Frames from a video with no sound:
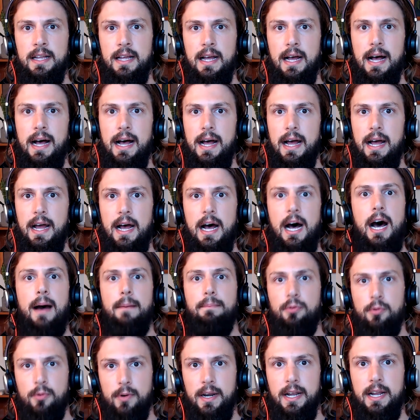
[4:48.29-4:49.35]

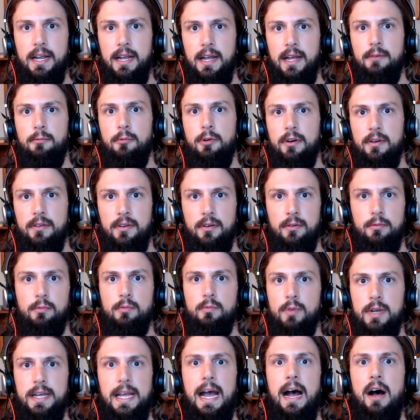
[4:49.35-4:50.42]
operate, and what are their
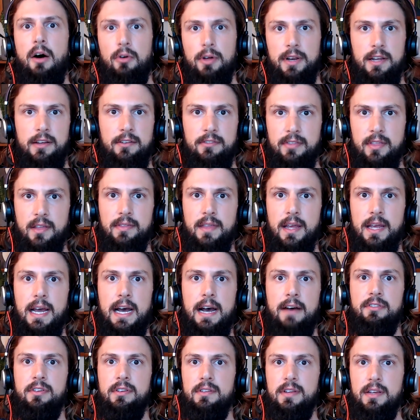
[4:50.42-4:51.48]
realities that they
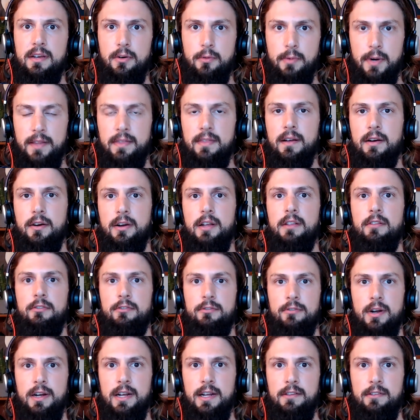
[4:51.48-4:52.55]
have to deal with, their
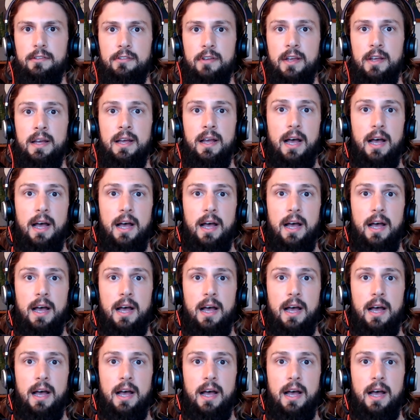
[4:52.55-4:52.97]
constraints,